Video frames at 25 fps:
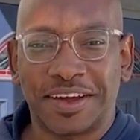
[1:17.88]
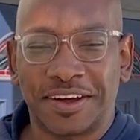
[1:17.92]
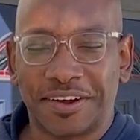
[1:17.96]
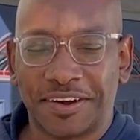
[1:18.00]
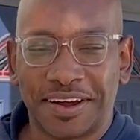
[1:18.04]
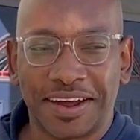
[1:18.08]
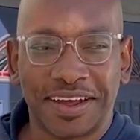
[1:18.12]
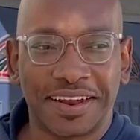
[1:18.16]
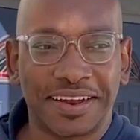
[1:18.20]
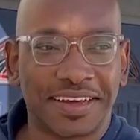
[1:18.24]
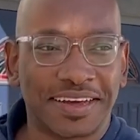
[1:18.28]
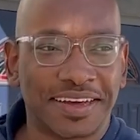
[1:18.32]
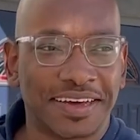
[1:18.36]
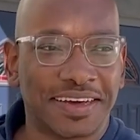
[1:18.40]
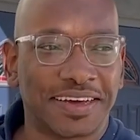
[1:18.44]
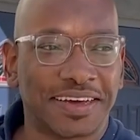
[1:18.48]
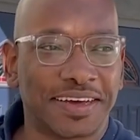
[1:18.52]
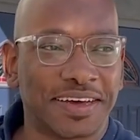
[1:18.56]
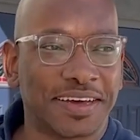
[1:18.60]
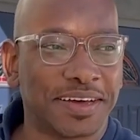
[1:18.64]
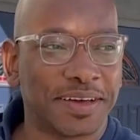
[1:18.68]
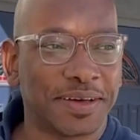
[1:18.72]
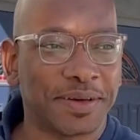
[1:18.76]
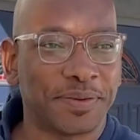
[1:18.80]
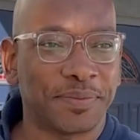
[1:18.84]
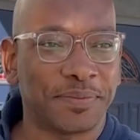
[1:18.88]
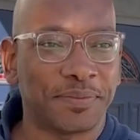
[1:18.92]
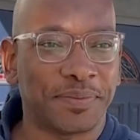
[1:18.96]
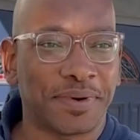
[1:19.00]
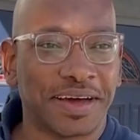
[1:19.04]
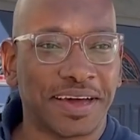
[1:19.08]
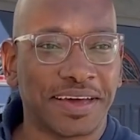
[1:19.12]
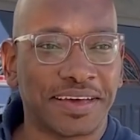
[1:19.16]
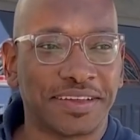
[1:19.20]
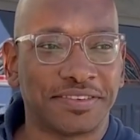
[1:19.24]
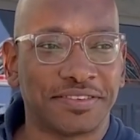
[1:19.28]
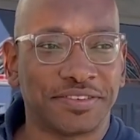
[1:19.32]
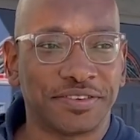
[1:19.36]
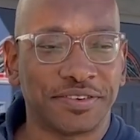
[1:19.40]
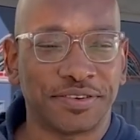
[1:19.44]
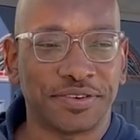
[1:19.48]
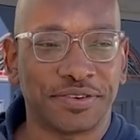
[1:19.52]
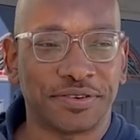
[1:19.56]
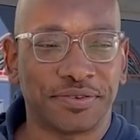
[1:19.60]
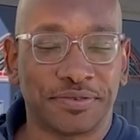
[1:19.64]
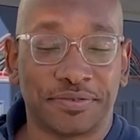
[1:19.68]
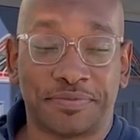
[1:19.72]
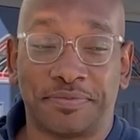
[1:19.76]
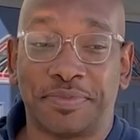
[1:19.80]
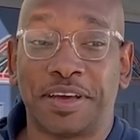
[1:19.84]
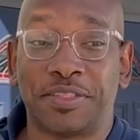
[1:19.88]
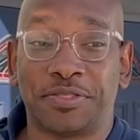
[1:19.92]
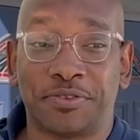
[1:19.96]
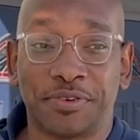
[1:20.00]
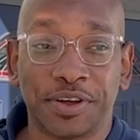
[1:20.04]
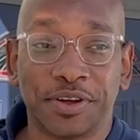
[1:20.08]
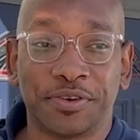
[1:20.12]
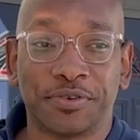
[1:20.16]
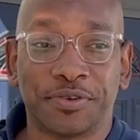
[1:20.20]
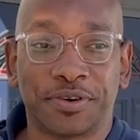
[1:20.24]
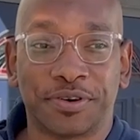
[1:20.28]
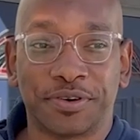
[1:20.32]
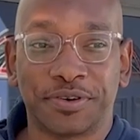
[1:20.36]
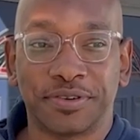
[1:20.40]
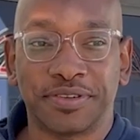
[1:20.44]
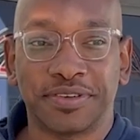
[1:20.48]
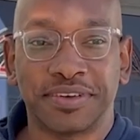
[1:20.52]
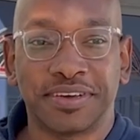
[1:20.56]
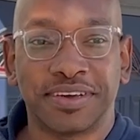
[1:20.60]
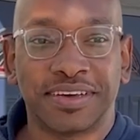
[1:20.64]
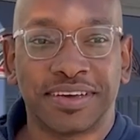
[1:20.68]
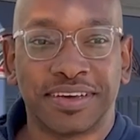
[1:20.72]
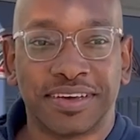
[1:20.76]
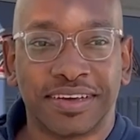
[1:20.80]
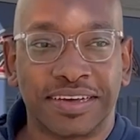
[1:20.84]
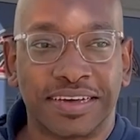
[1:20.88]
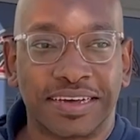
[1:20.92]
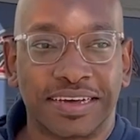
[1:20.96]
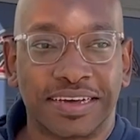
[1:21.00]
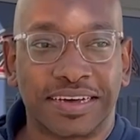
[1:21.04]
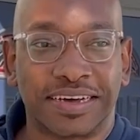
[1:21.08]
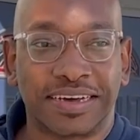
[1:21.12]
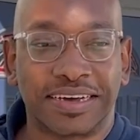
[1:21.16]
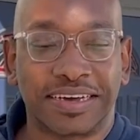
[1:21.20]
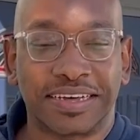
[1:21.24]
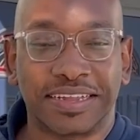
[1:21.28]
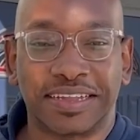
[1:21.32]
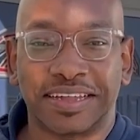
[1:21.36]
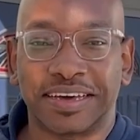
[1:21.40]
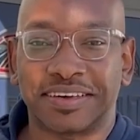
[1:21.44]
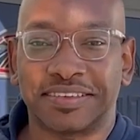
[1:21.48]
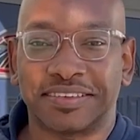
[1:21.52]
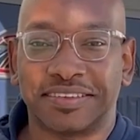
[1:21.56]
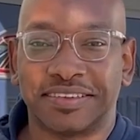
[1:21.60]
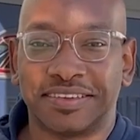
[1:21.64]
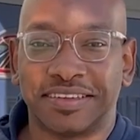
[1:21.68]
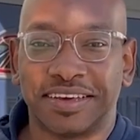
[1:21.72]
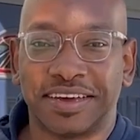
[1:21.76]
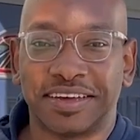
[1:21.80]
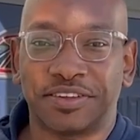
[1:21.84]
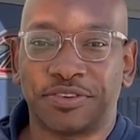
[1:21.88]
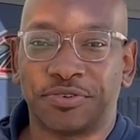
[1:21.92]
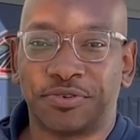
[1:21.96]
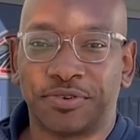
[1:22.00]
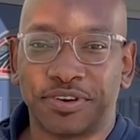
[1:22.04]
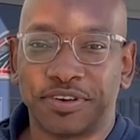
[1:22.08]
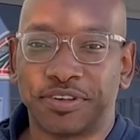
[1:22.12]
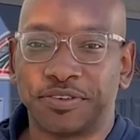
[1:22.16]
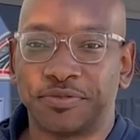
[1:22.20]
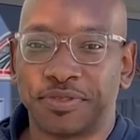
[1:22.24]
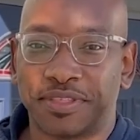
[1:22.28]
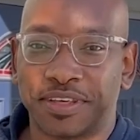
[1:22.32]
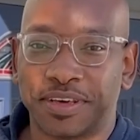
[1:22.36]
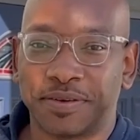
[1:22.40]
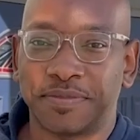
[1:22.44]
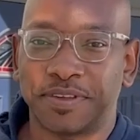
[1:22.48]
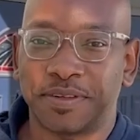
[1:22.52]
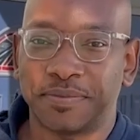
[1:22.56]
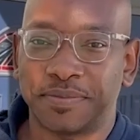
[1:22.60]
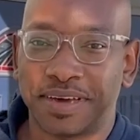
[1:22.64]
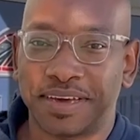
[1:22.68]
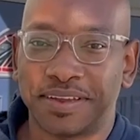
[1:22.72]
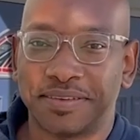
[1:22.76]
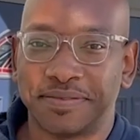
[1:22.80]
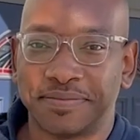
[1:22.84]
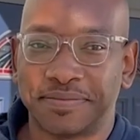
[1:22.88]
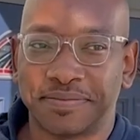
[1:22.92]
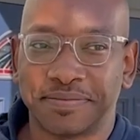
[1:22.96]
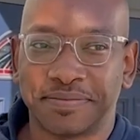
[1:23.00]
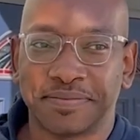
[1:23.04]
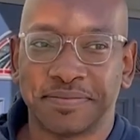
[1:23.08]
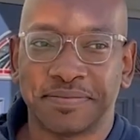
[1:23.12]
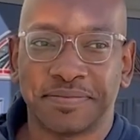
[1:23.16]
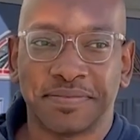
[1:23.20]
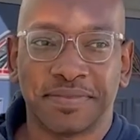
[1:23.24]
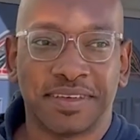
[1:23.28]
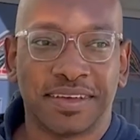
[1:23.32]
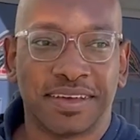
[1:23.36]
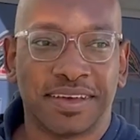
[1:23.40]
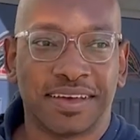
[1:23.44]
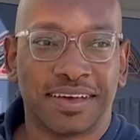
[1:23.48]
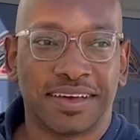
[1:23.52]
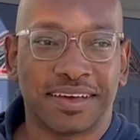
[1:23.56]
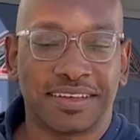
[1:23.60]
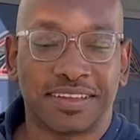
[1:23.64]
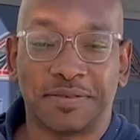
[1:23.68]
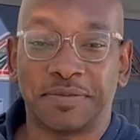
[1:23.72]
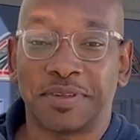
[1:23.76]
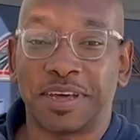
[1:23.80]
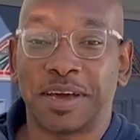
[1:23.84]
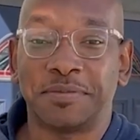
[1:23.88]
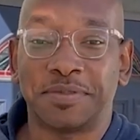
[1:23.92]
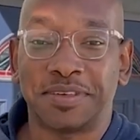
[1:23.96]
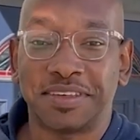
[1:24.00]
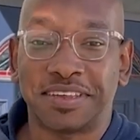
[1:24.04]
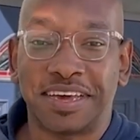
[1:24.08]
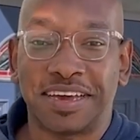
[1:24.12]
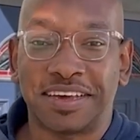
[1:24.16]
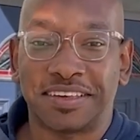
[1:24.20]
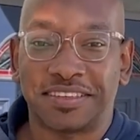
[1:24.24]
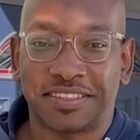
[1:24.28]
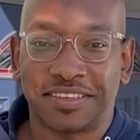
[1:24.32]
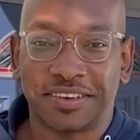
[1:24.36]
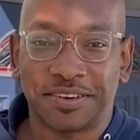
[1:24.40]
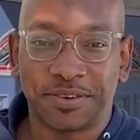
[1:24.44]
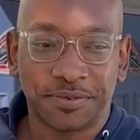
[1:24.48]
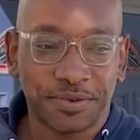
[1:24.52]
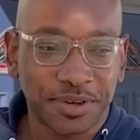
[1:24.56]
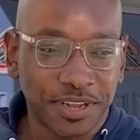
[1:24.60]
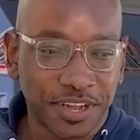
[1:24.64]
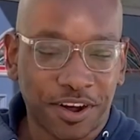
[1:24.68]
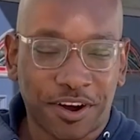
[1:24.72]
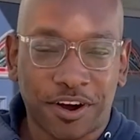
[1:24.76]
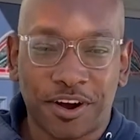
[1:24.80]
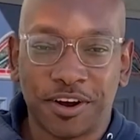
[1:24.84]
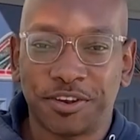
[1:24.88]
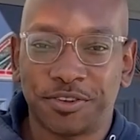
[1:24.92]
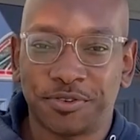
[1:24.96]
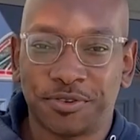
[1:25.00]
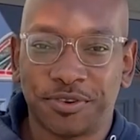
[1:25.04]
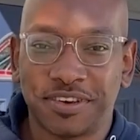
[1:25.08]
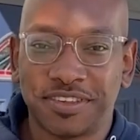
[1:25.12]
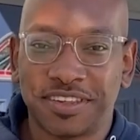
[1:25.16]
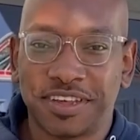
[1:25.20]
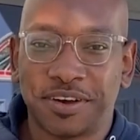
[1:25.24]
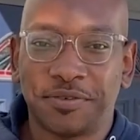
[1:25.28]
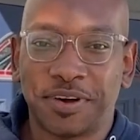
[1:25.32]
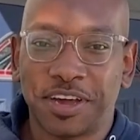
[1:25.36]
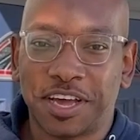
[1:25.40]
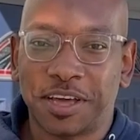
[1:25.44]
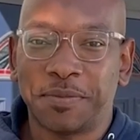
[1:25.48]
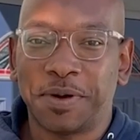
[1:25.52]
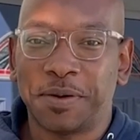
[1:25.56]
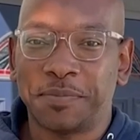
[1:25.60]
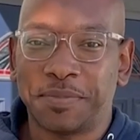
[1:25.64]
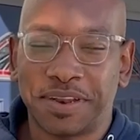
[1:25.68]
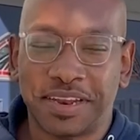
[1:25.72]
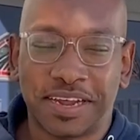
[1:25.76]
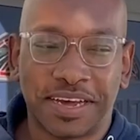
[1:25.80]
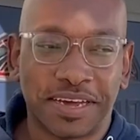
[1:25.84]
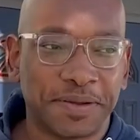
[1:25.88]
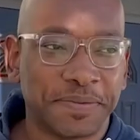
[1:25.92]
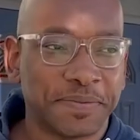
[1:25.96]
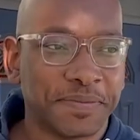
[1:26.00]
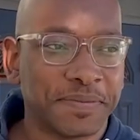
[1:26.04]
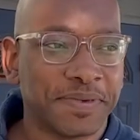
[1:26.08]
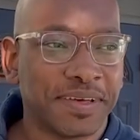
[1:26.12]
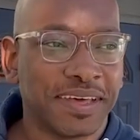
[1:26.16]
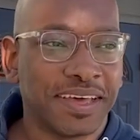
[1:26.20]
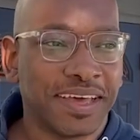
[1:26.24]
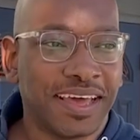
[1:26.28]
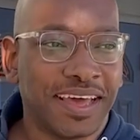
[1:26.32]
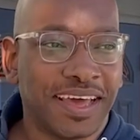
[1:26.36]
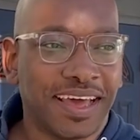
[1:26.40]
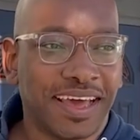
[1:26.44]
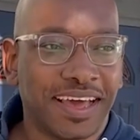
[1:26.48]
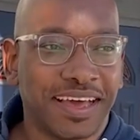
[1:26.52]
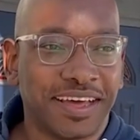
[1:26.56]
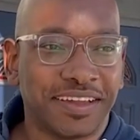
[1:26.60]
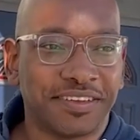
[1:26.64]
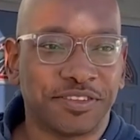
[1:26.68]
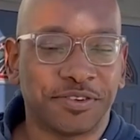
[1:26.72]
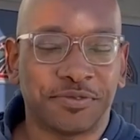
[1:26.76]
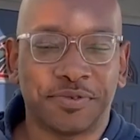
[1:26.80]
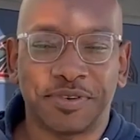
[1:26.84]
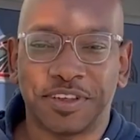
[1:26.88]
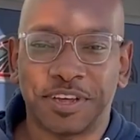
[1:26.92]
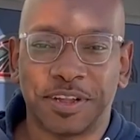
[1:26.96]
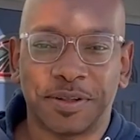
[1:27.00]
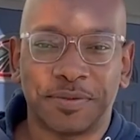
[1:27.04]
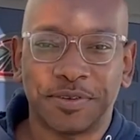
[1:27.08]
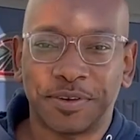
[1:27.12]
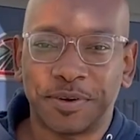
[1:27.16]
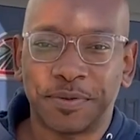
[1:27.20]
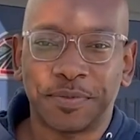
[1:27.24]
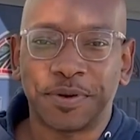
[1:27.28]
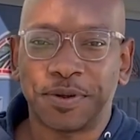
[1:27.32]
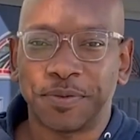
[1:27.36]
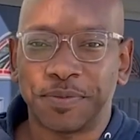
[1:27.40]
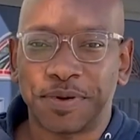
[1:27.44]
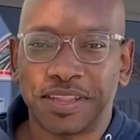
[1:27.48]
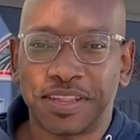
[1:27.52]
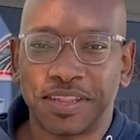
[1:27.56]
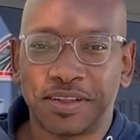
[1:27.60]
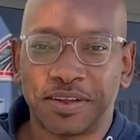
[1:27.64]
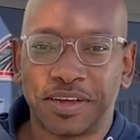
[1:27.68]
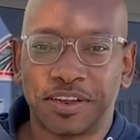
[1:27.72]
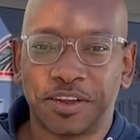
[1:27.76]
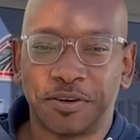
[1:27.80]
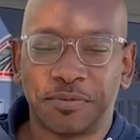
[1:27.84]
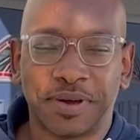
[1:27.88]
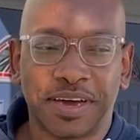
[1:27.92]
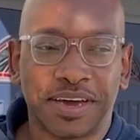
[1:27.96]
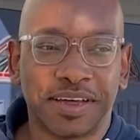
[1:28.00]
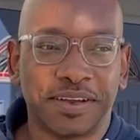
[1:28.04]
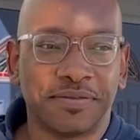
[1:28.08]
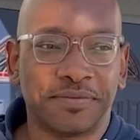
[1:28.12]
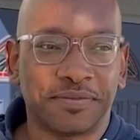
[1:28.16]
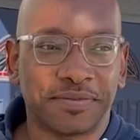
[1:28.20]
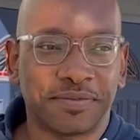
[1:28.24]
All right. My 3-year-old likes to take toys with him to bed. Sometimes he takes the really hard toys that wake him up at night. And so we tell him, don't put them in your bed.